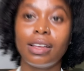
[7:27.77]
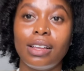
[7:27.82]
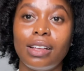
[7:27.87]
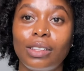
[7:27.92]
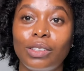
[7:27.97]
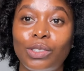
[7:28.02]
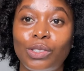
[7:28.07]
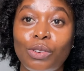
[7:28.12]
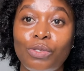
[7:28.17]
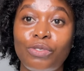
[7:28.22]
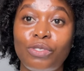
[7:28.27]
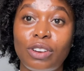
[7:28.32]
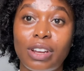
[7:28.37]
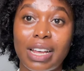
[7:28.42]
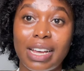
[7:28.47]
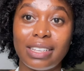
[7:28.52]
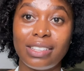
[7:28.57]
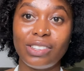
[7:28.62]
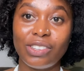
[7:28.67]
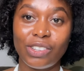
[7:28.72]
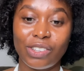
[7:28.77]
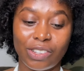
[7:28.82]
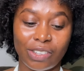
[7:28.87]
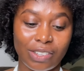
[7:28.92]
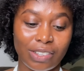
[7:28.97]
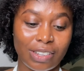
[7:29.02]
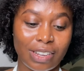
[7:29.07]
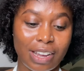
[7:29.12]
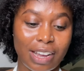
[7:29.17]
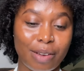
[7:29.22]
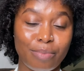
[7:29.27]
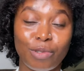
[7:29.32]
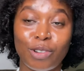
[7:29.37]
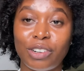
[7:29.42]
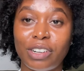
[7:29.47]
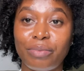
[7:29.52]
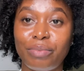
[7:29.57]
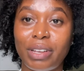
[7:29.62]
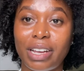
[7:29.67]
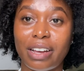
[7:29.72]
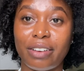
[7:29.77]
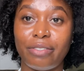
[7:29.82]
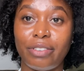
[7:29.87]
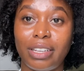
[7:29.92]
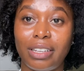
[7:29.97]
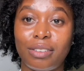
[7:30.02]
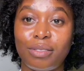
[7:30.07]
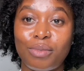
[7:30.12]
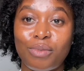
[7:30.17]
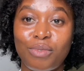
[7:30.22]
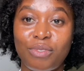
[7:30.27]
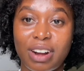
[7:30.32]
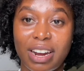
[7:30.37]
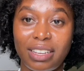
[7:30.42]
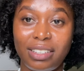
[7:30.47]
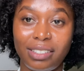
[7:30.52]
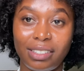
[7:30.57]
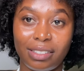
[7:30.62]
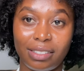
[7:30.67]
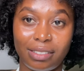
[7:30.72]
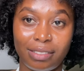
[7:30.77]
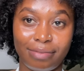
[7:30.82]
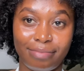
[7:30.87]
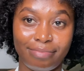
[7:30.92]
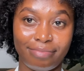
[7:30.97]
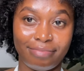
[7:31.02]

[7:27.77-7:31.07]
So for lunch, I'm gonna be having rice